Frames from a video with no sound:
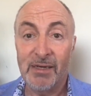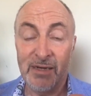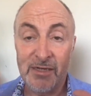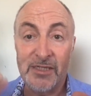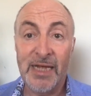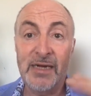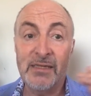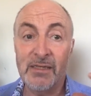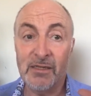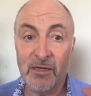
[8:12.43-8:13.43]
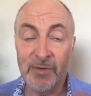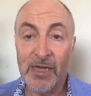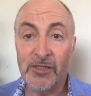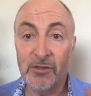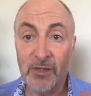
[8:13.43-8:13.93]
Understanding that
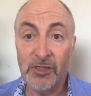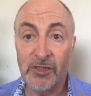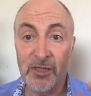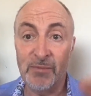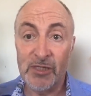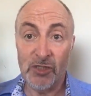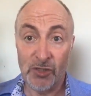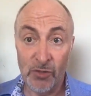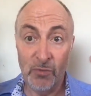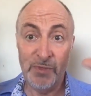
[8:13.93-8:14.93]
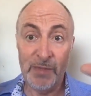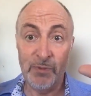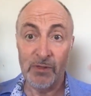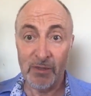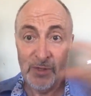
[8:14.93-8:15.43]
communication in a relationship is two
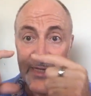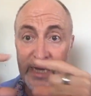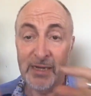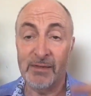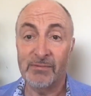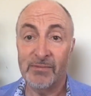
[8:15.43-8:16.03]
people communicating,